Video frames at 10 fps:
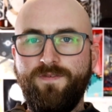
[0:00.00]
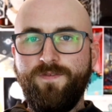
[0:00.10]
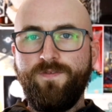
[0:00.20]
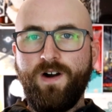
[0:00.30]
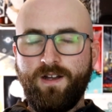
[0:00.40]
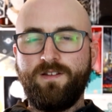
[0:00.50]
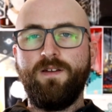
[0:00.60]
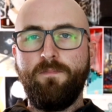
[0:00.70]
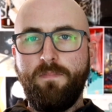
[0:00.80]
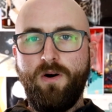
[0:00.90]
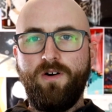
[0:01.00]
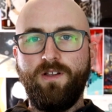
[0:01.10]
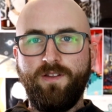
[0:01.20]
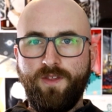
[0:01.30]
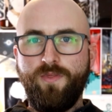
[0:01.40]
fucked the
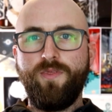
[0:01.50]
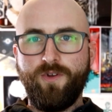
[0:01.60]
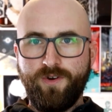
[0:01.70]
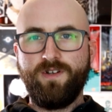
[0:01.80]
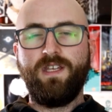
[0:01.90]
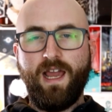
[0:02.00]
ball on the third